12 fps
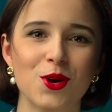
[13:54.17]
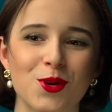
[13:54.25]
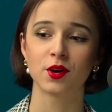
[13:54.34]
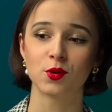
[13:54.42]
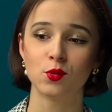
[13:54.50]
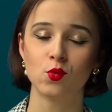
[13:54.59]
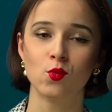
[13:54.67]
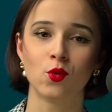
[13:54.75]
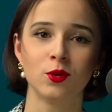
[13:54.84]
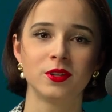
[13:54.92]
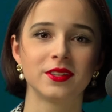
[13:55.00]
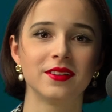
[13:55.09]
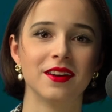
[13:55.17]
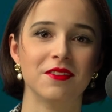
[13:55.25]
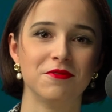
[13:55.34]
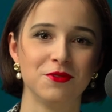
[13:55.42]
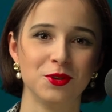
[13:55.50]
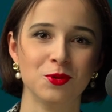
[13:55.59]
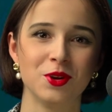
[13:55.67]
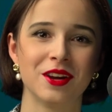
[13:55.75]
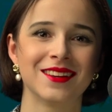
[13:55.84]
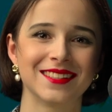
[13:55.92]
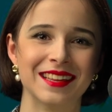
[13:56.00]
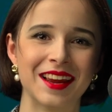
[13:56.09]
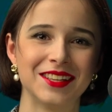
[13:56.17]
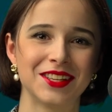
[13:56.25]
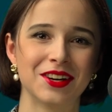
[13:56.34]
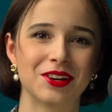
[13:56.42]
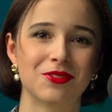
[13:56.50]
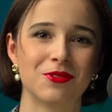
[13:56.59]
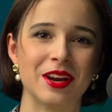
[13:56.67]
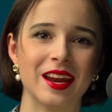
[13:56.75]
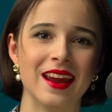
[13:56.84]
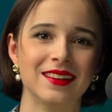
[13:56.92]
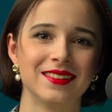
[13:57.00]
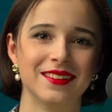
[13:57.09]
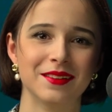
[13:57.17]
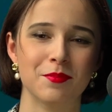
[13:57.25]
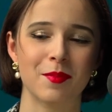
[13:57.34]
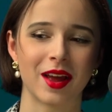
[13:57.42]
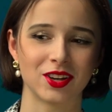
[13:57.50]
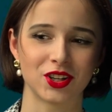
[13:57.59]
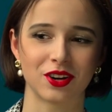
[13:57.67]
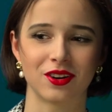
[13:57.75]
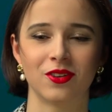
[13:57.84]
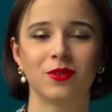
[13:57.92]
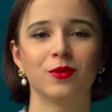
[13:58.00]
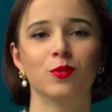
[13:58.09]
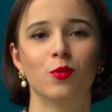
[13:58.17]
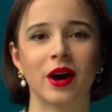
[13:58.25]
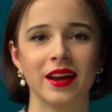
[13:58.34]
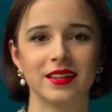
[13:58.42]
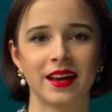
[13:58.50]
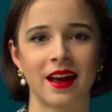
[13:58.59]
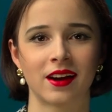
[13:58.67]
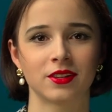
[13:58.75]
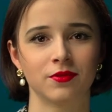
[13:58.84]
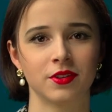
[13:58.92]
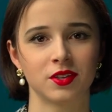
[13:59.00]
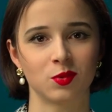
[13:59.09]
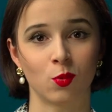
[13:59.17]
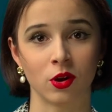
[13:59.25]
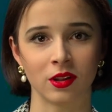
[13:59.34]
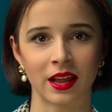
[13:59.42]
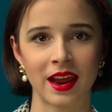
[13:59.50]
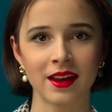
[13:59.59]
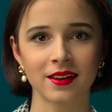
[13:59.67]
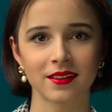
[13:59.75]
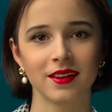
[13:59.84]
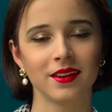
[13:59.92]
who would a few years later create the magical white act of the Swan Lake,